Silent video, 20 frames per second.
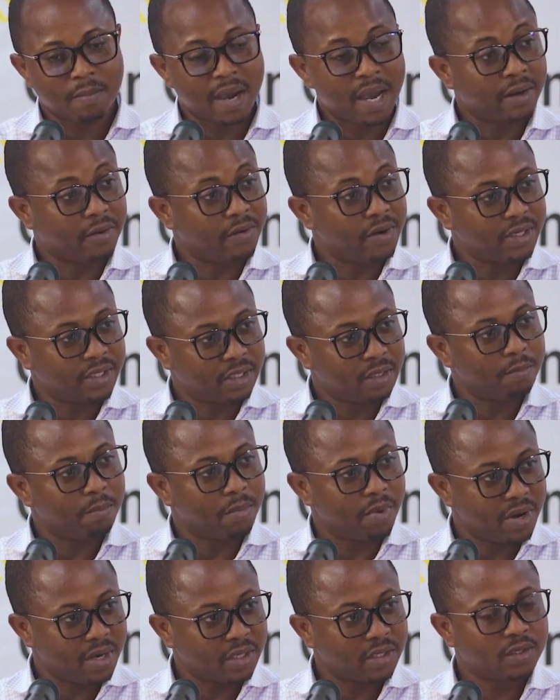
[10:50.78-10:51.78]
migration
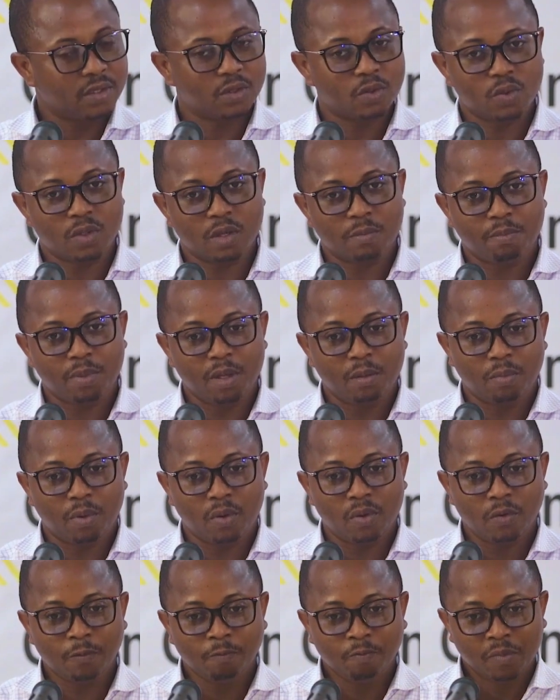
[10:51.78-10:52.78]
brings to the
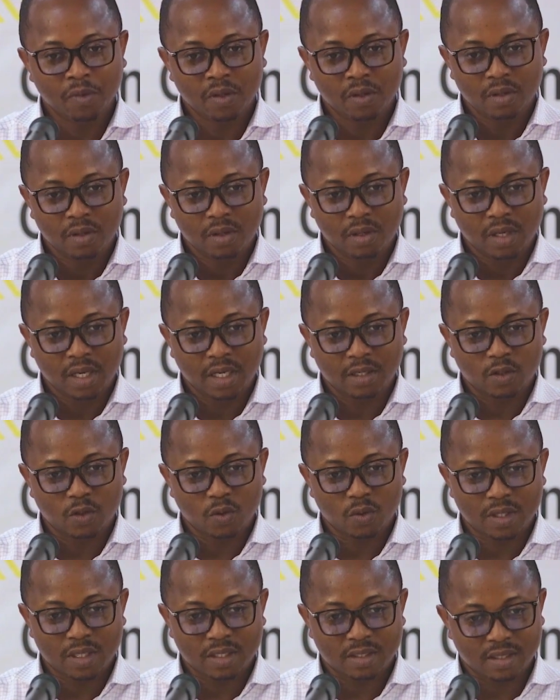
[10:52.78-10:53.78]
people. And
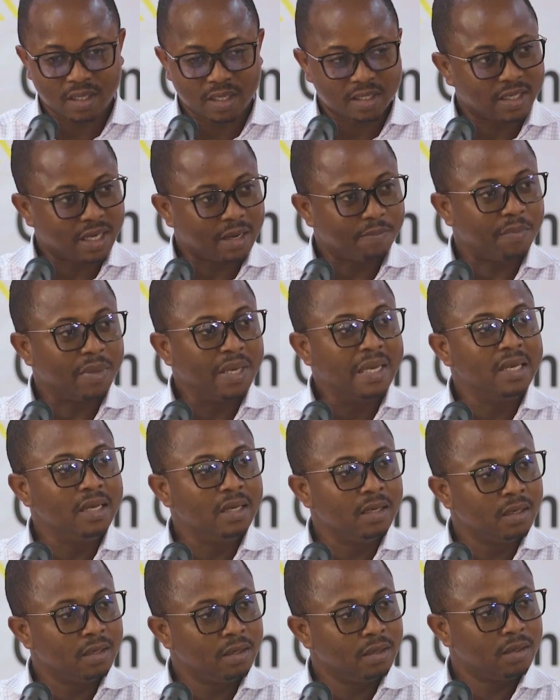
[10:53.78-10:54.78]
so the center
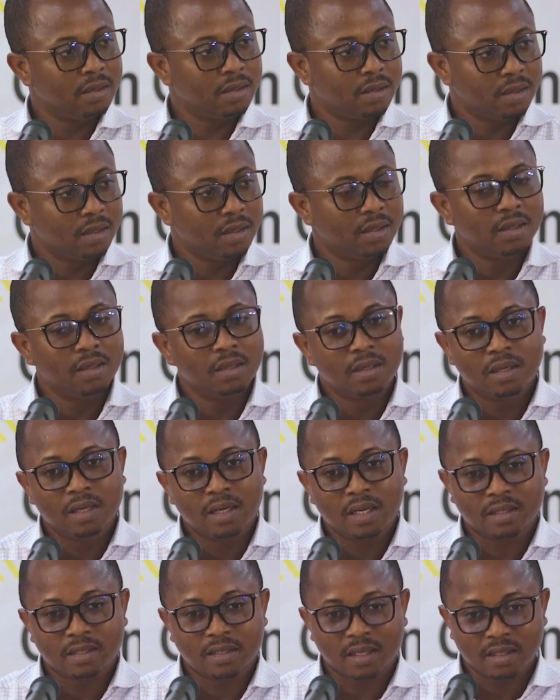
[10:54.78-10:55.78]
being
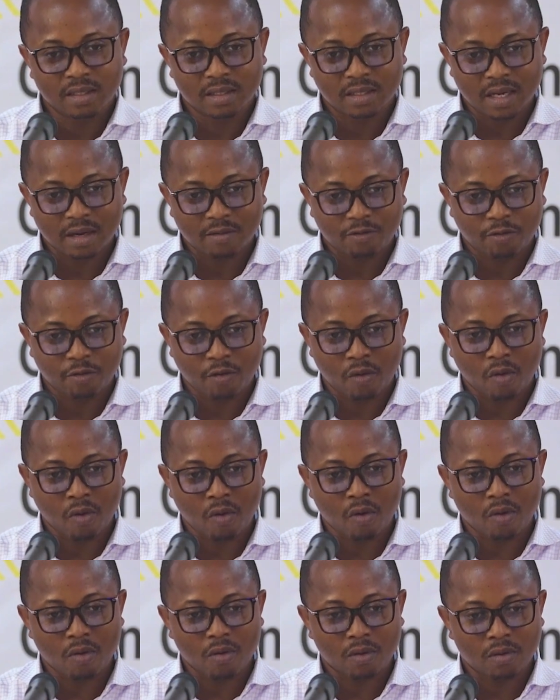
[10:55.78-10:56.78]
a center
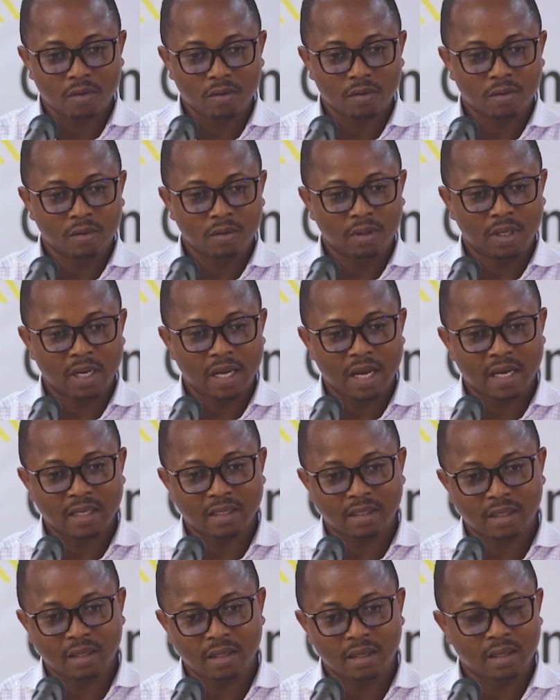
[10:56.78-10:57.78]
for
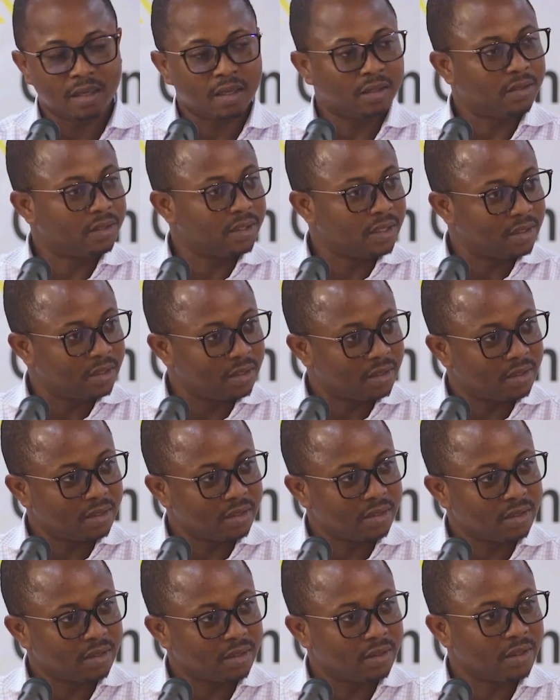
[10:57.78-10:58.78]
largely a
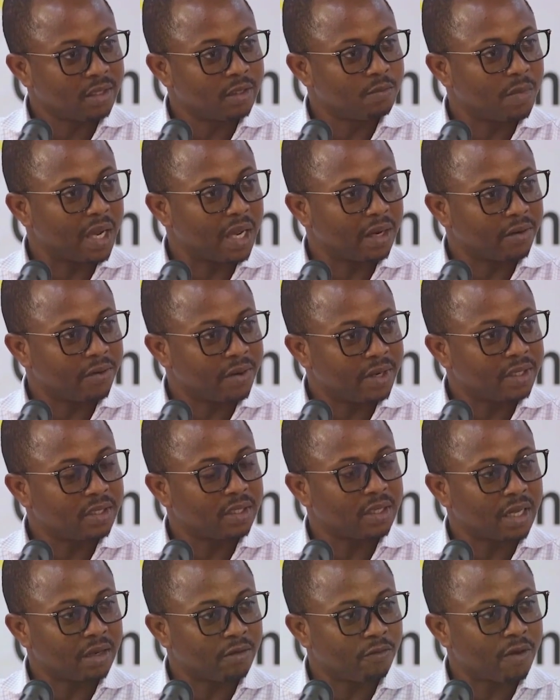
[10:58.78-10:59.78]
360 degrees
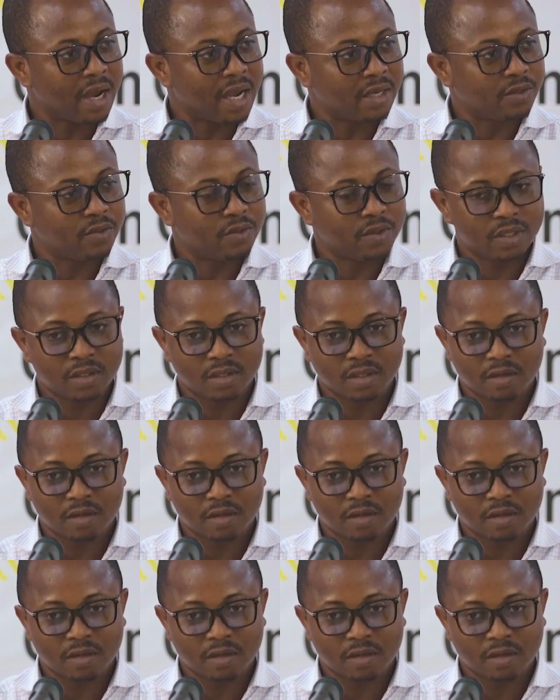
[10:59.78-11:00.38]
migration advisory